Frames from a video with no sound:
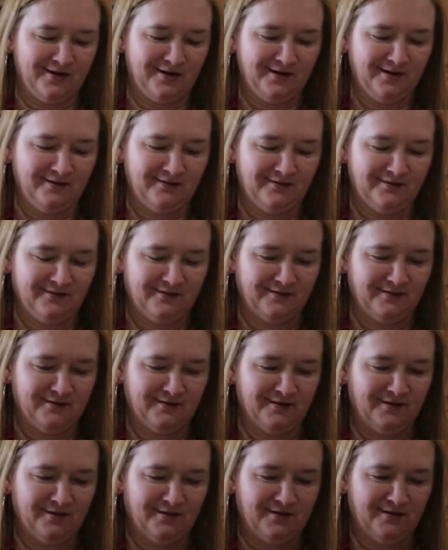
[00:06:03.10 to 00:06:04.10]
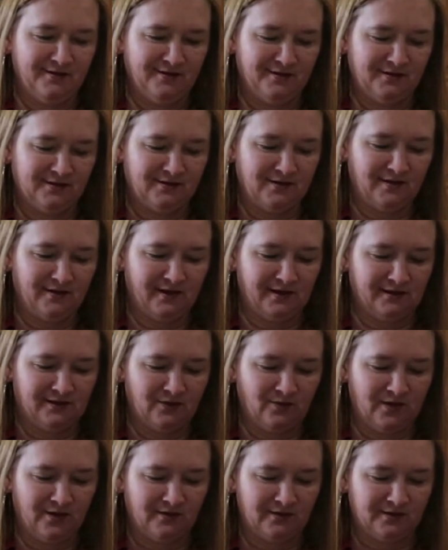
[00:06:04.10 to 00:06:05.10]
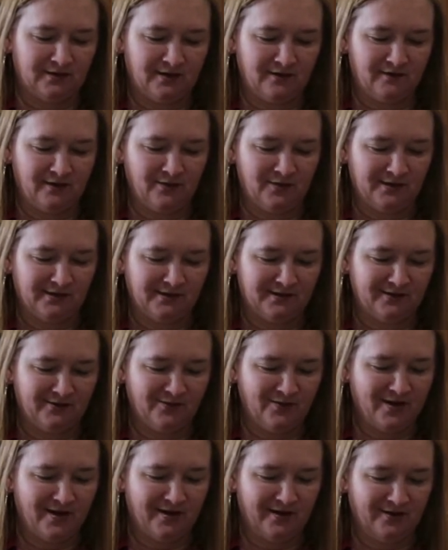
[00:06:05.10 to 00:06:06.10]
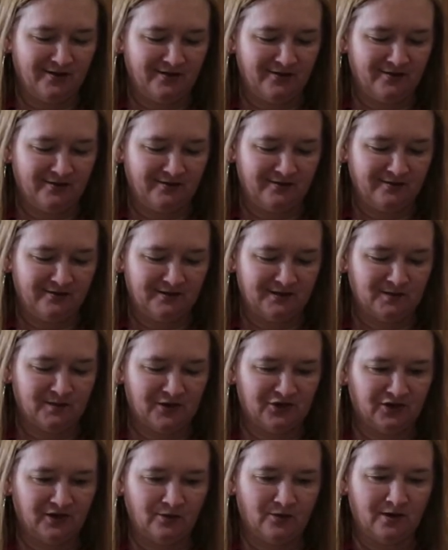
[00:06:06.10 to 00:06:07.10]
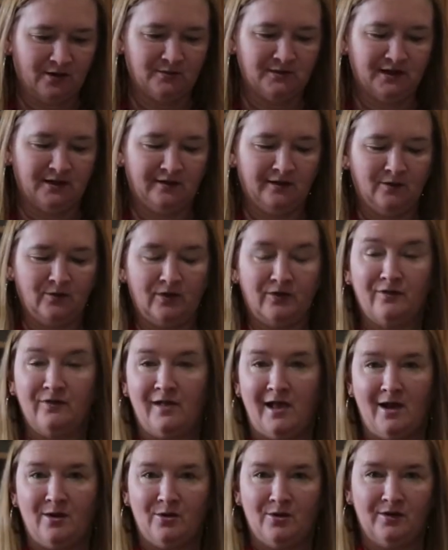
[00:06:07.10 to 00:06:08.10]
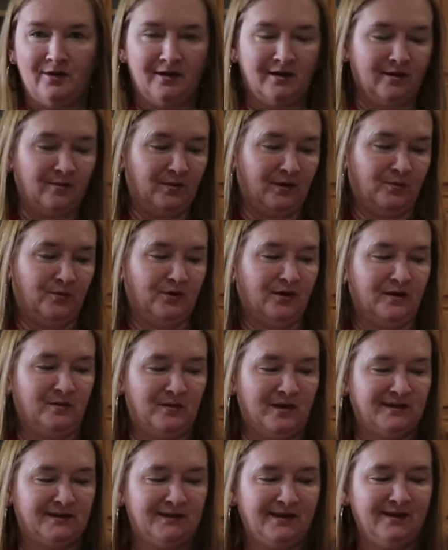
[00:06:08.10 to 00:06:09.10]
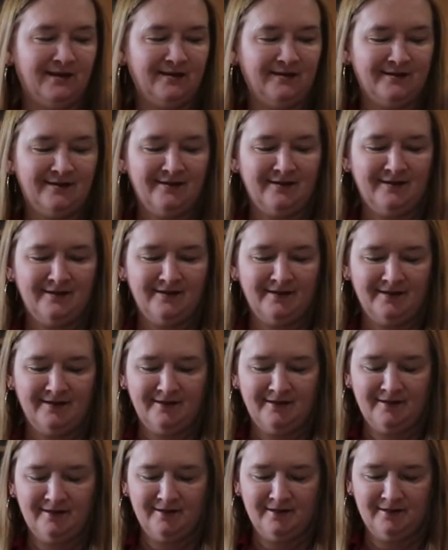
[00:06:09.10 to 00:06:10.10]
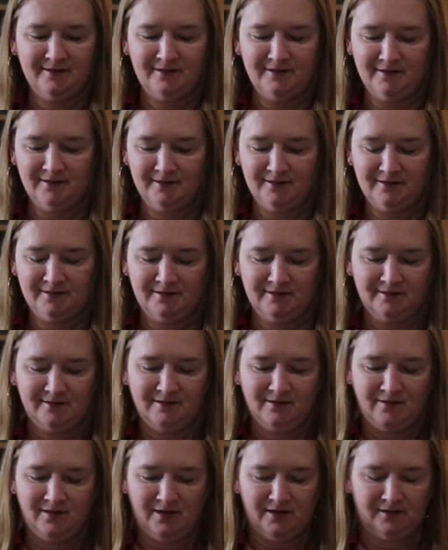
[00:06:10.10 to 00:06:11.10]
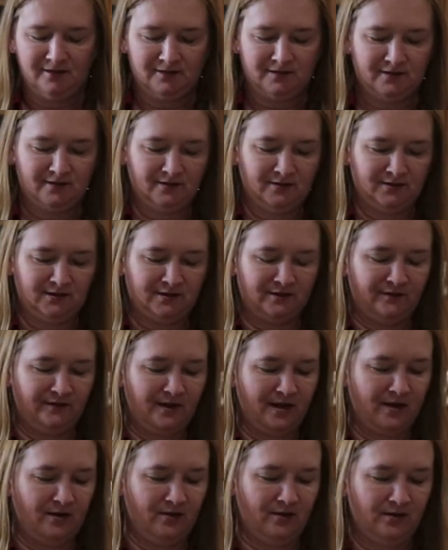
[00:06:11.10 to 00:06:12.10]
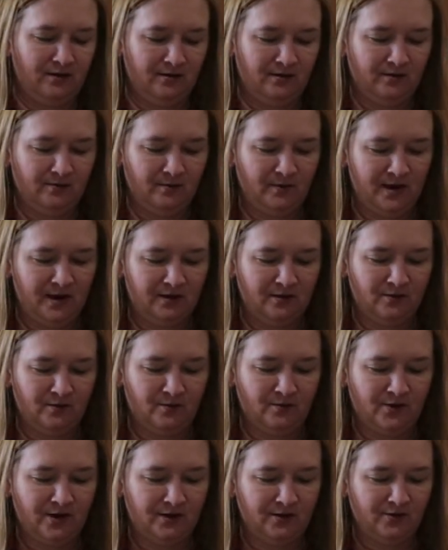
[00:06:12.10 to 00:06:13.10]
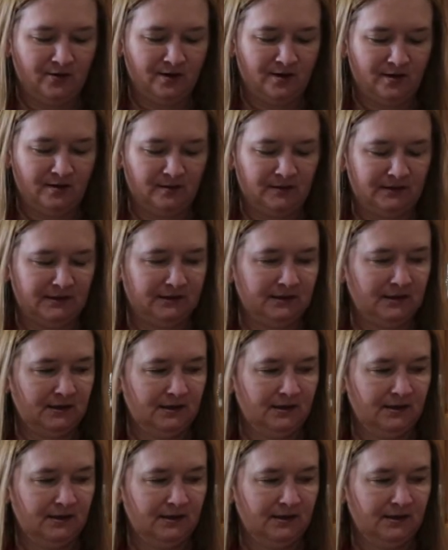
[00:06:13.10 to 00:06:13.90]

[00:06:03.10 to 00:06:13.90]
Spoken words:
it. So I like to wear this every once in a while, especially when I'm dealing with flour that can be pretty messy. Alright, so there's the flour, panko breadcrumbs,